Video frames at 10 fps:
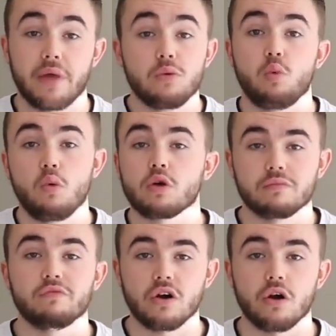They won't
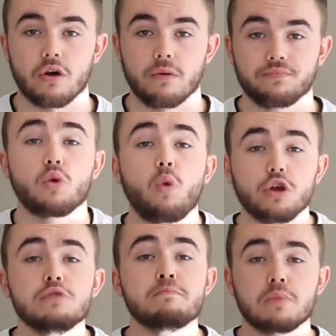convert. So
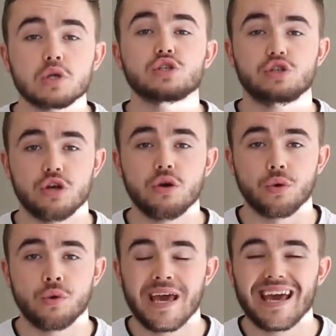what you must
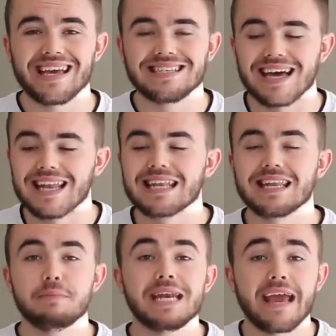do is
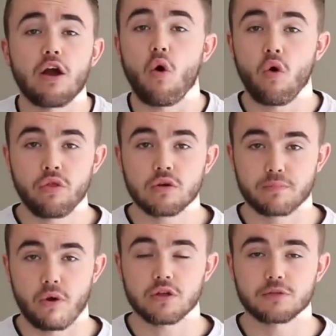eliminate all
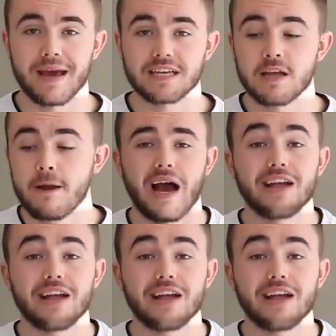those prospects,